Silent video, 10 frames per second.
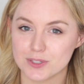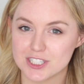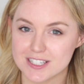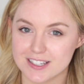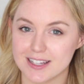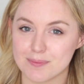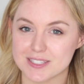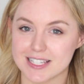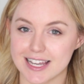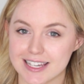which is a
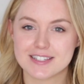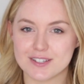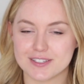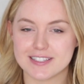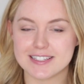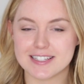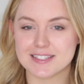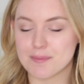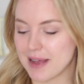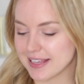lipstick. So this
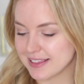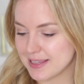is a matte